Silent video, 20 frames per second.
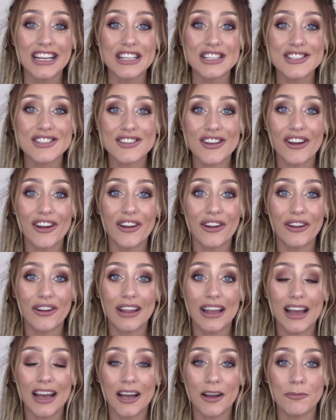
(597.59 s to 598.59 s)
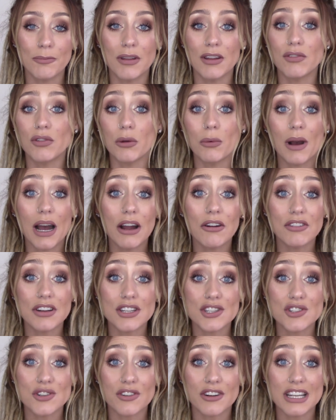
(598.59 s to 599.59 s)
So if you are
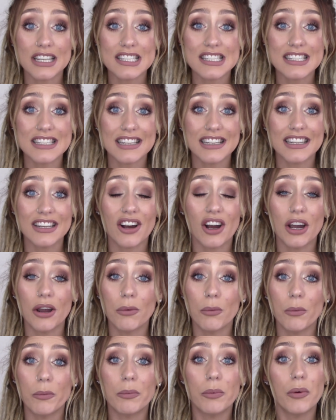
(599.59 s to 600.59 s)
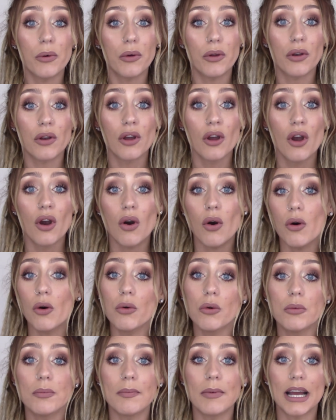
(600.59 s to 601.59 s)
interested, I will put
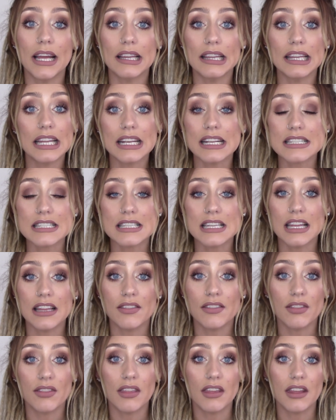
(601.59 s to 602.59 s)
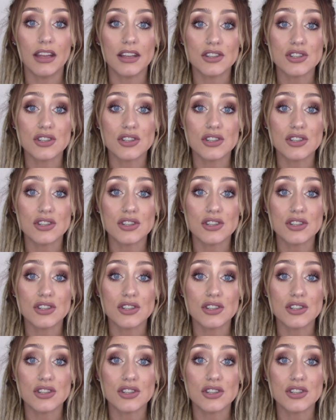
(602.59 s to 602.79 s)
all my links in the